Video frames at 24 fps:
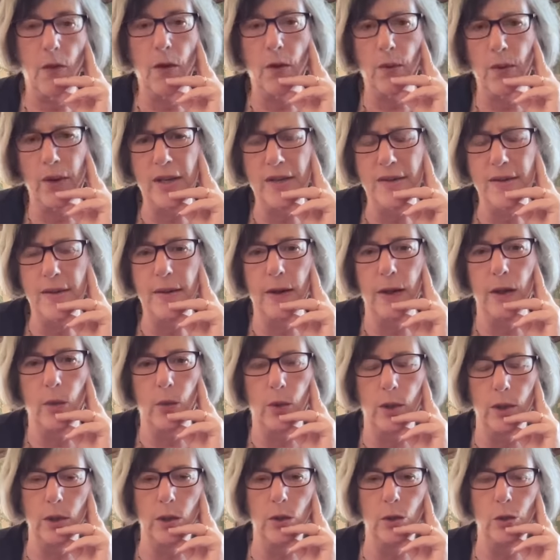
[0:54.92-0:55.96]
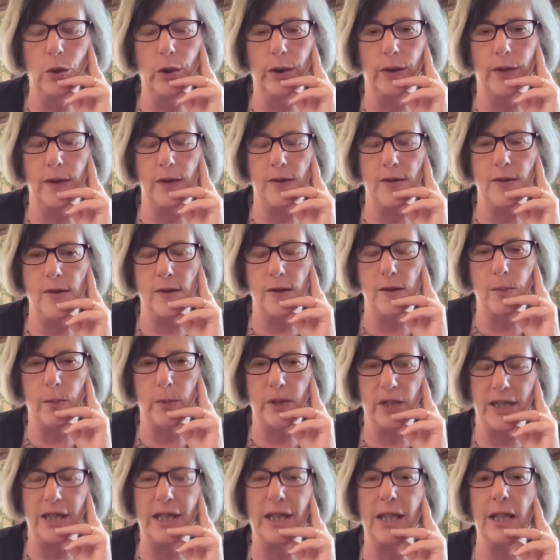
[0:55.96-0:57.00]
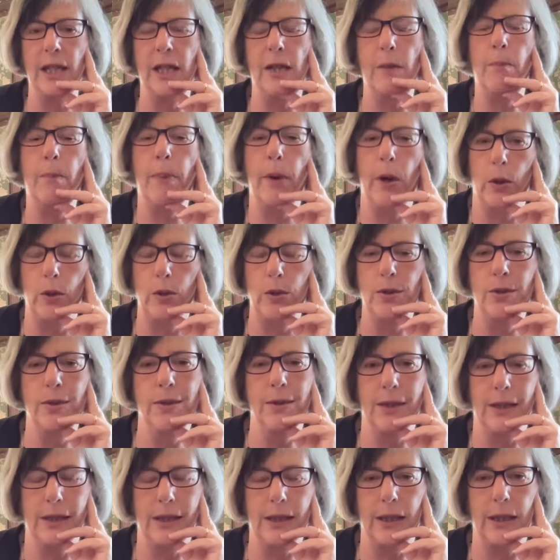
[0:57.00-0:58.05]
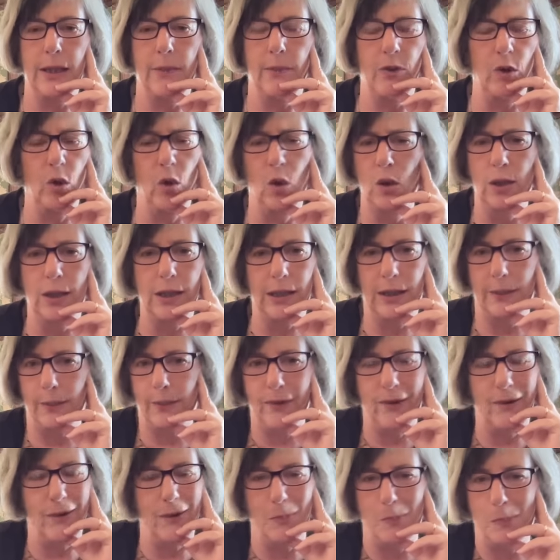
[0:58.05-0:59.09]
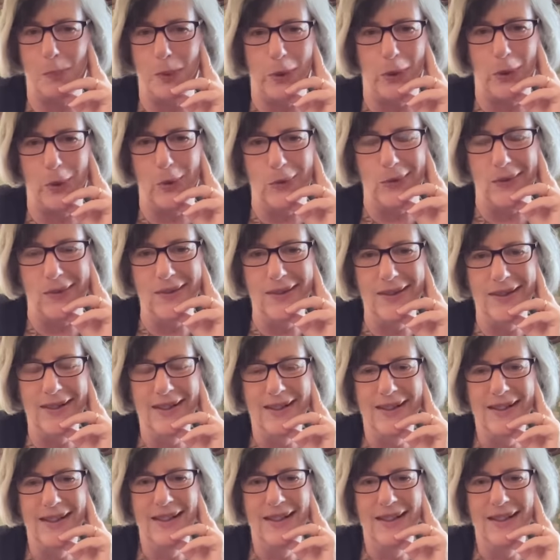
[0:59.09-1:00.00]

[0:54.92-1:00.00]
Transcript: The reason that I want to look at this is it's a particularly potent eclipse. All eclipses are potent.